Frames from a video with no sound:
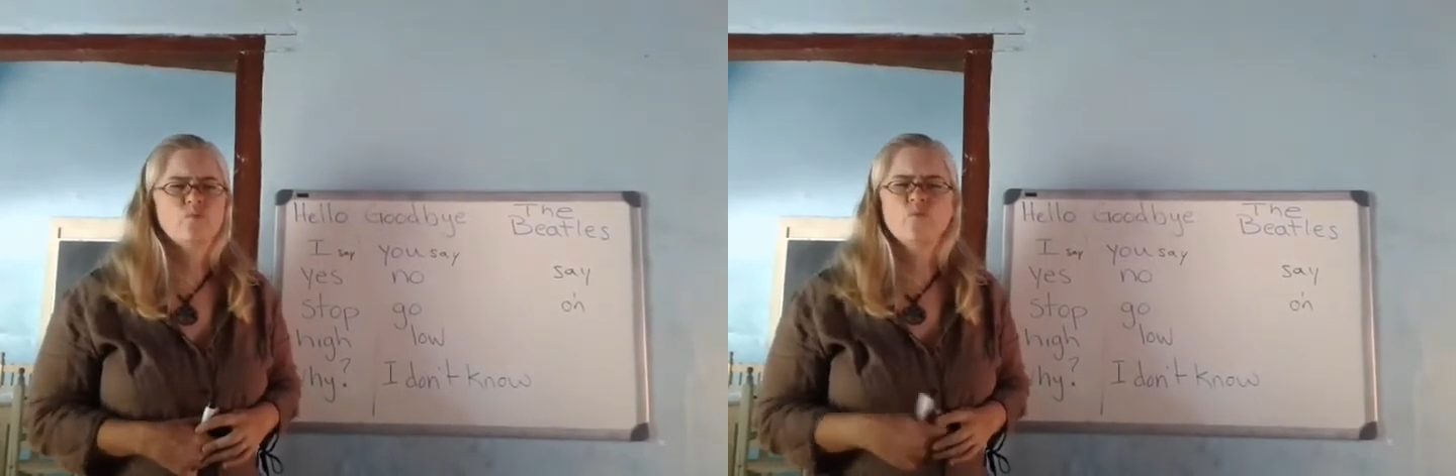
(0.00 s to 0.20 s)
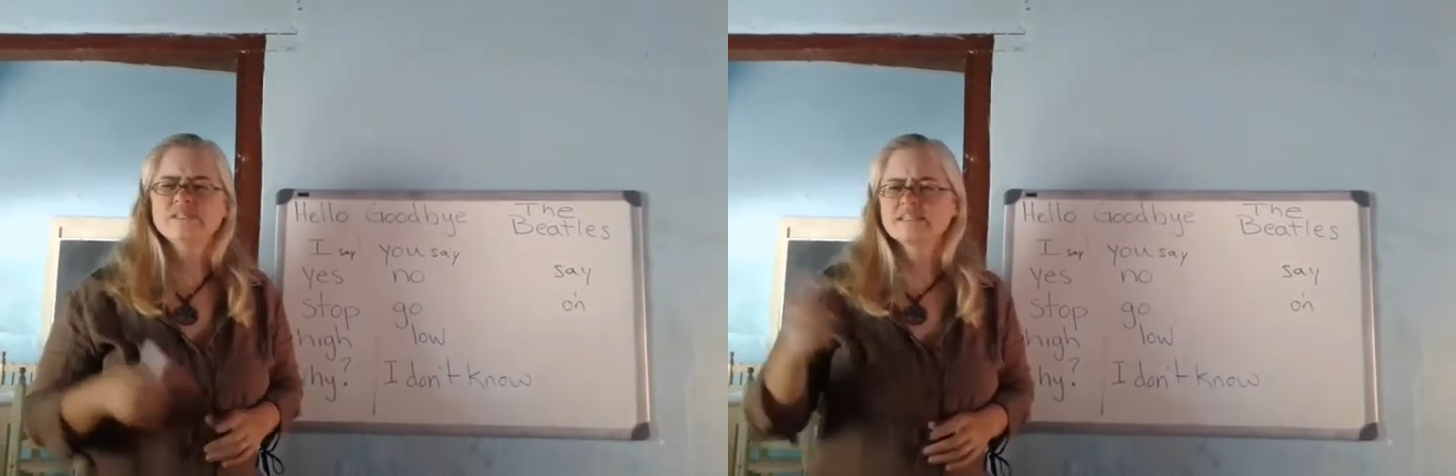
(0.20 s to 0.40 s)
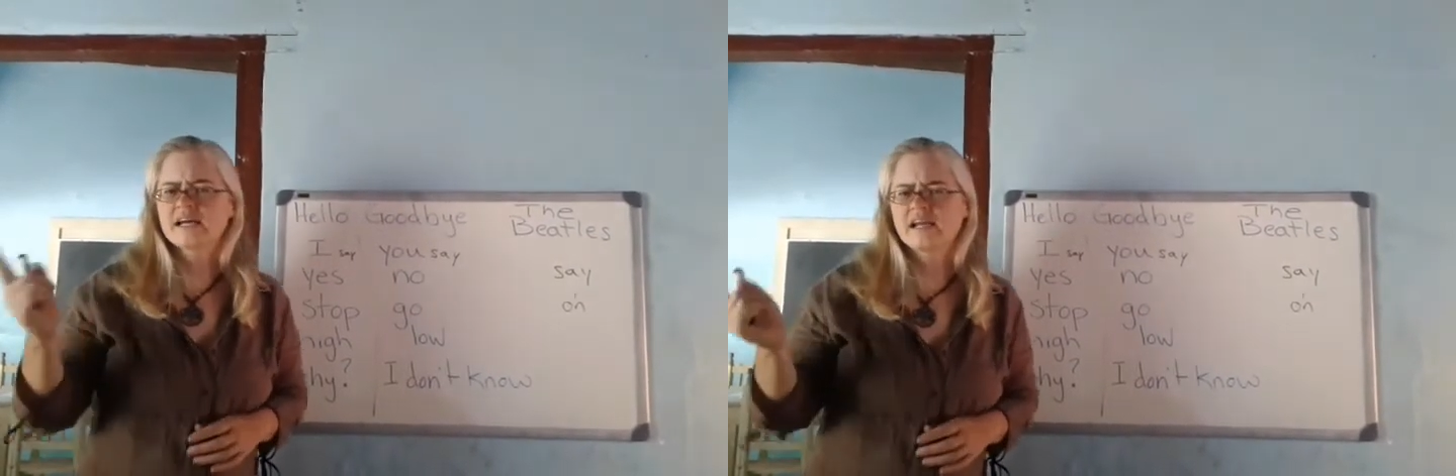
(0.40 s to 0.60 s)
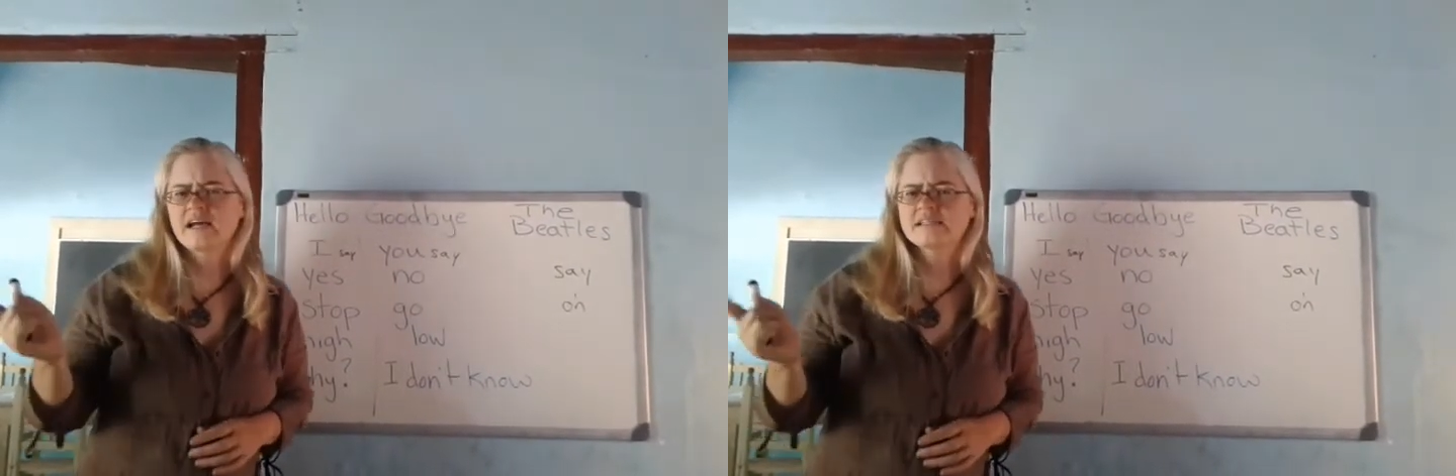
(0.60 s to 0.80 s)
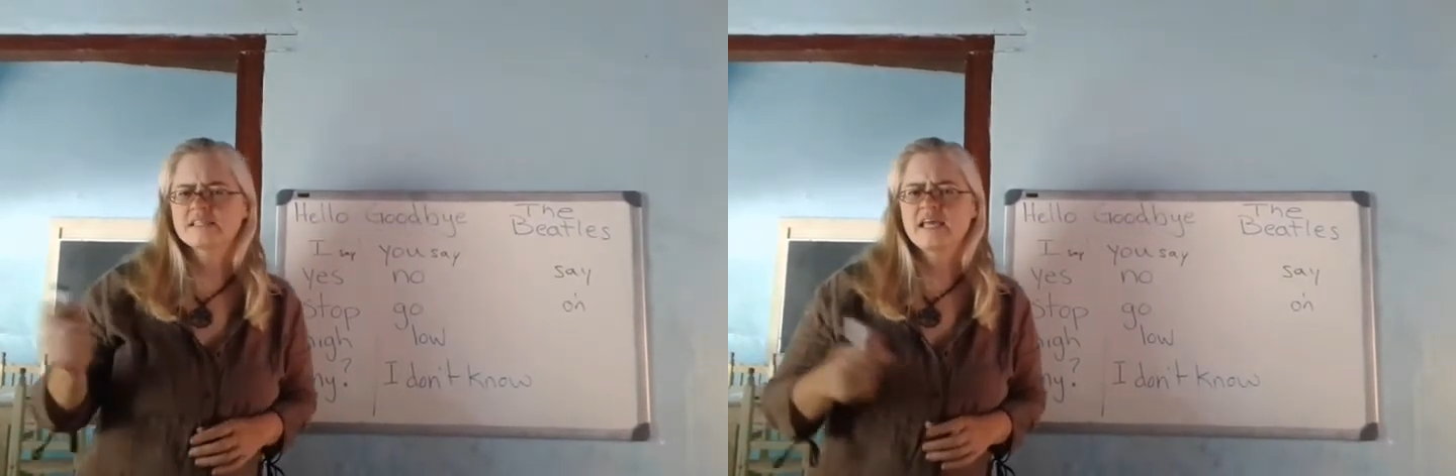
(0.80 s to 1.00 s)
What's that
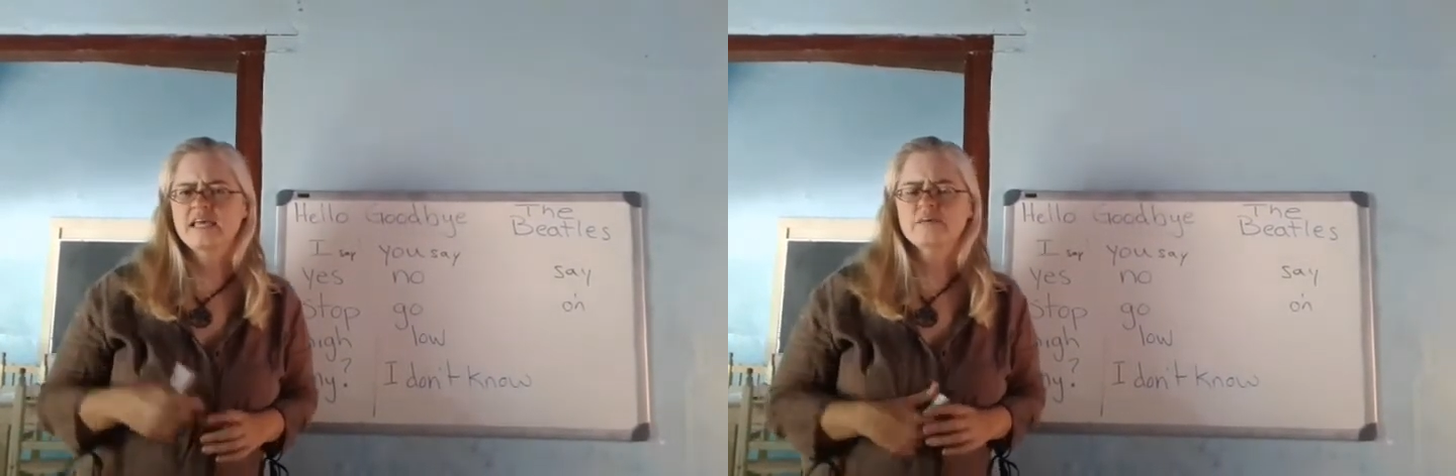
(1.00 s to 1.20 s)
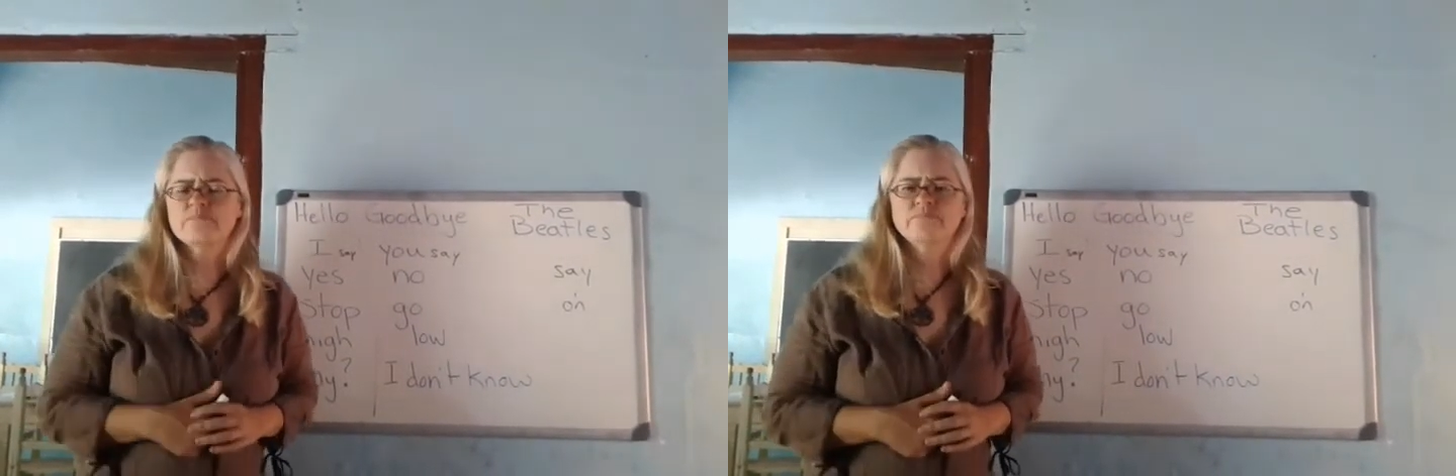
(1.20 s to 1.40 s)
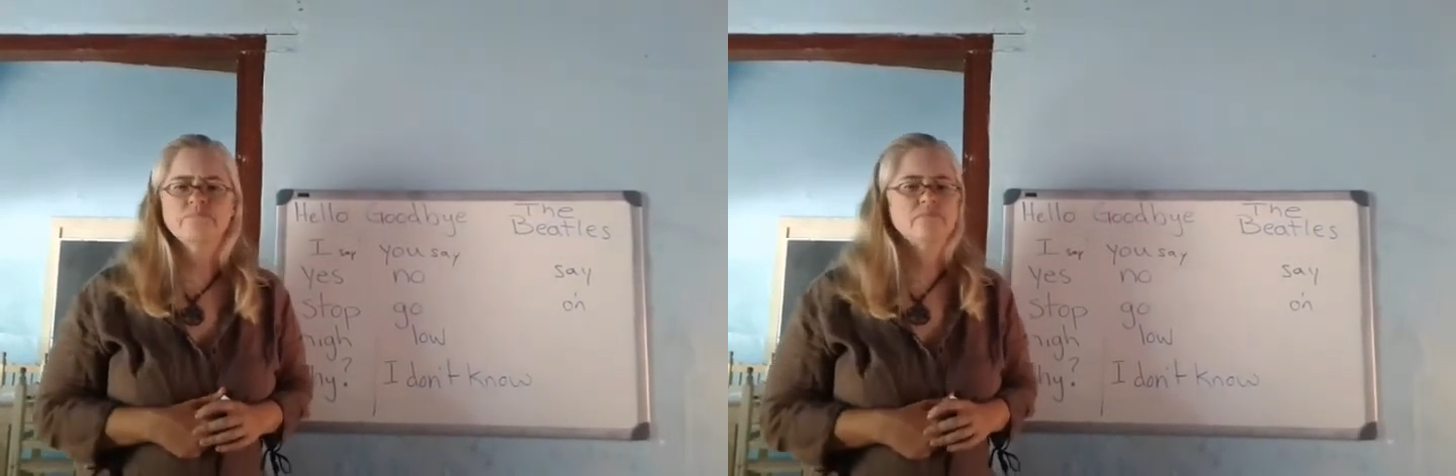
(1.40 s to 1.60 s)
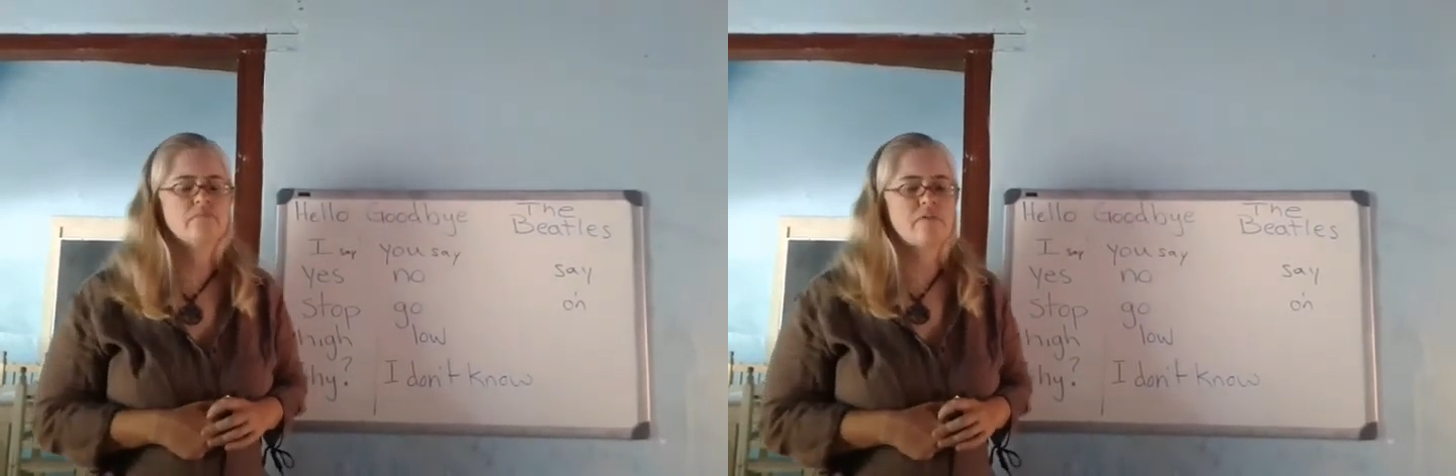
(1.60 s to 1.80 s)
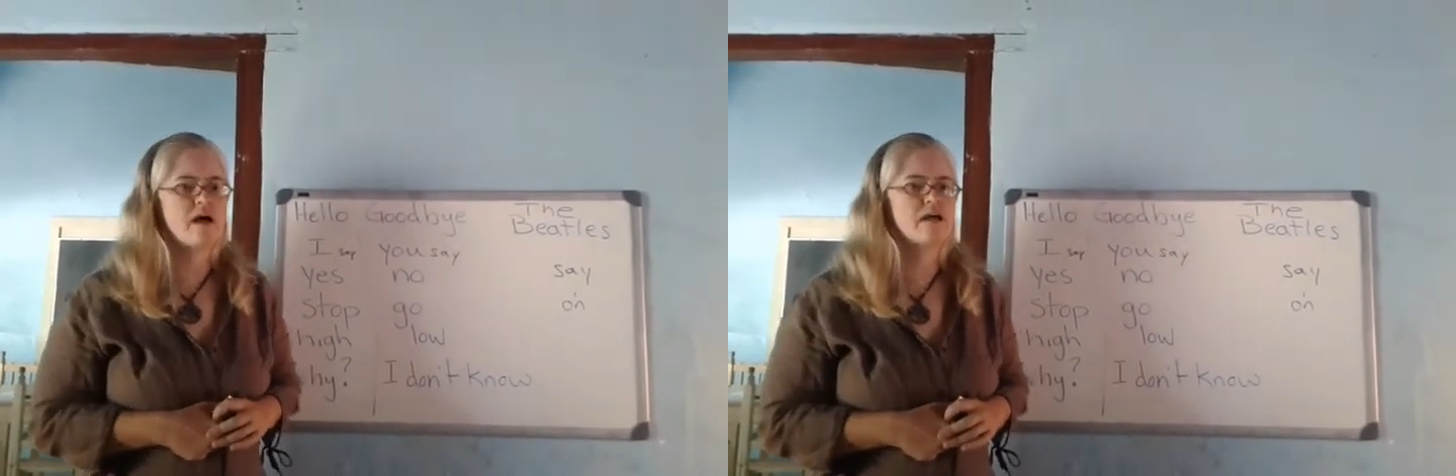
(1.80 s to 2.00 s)
guy's name?
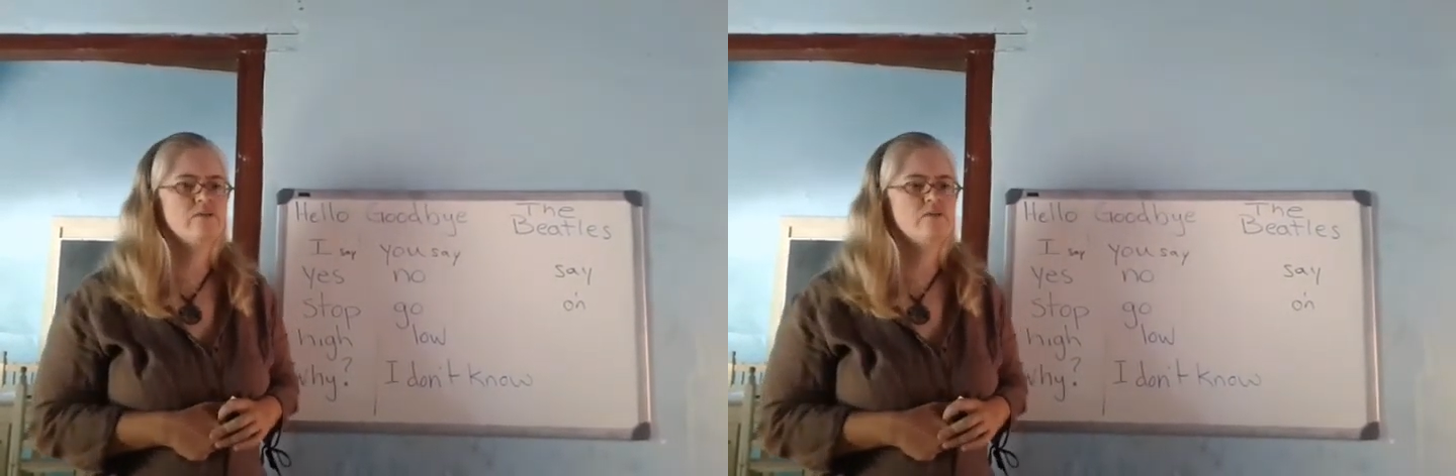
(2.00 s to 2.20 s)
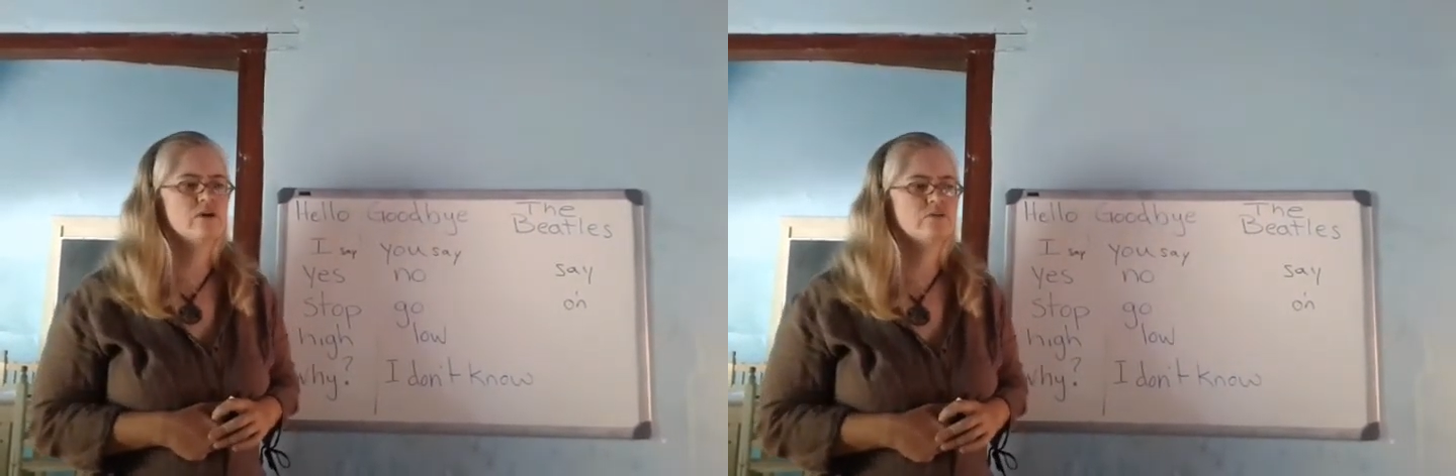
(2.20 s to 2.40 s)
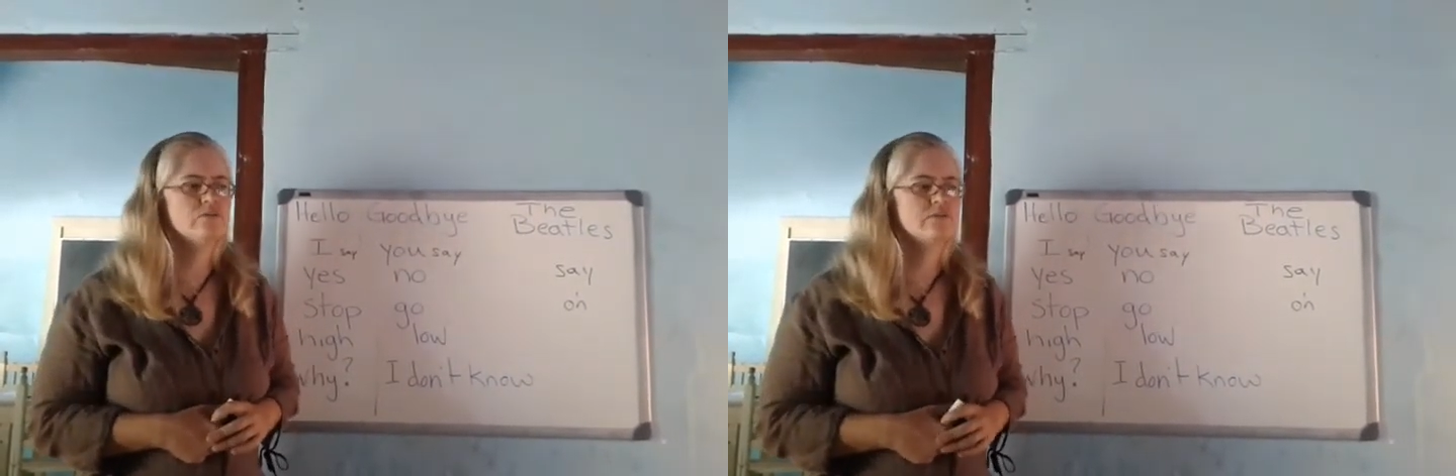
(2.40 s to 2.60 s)
I don't know.